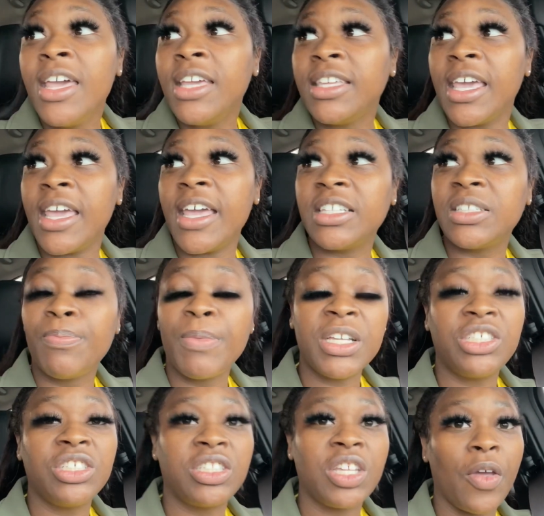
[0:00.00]
get as
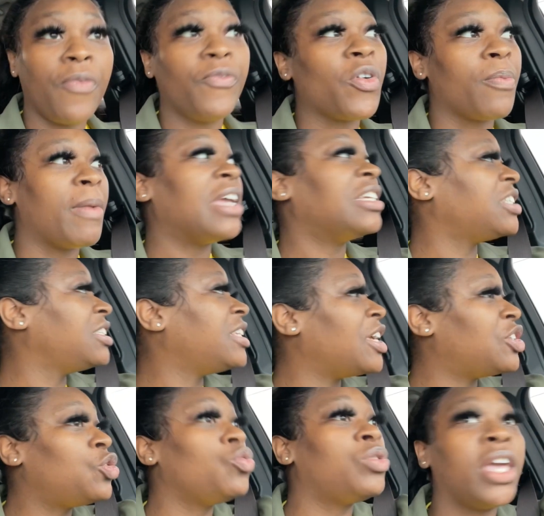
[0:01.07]
much as information that you